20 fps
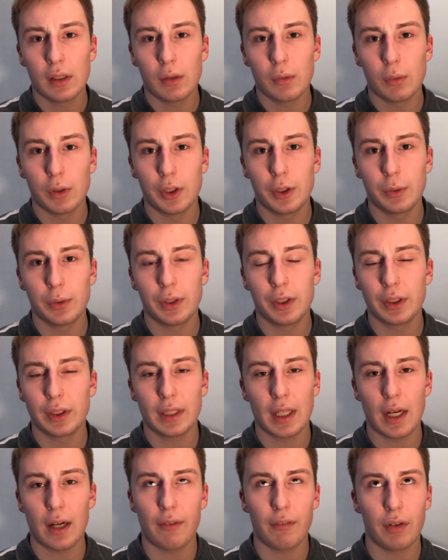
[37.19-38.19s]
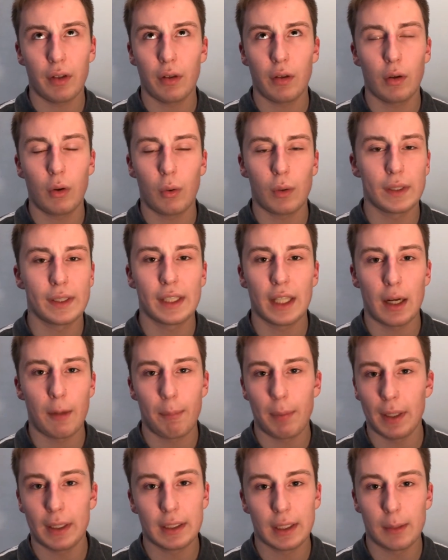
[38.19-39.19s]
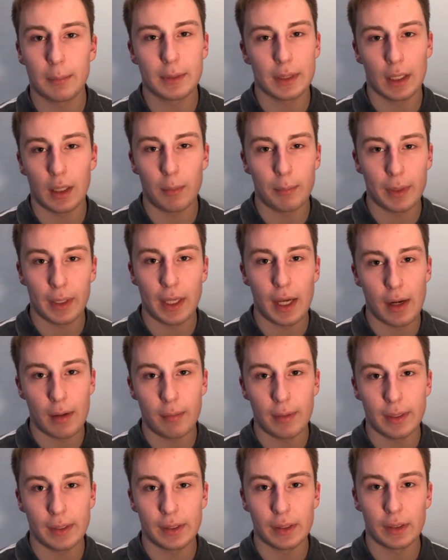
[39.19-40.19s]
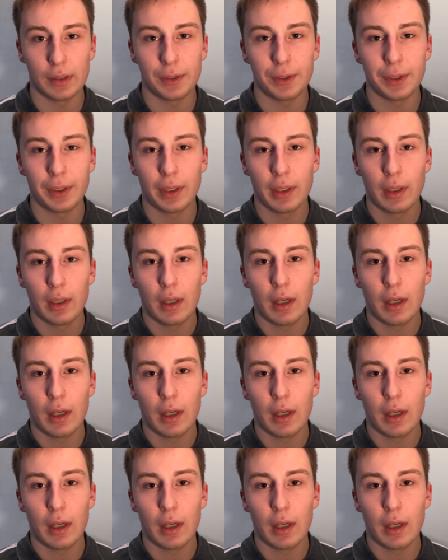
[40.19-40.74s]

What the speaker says: which was just kind of a little course that I picked up to help me gain research,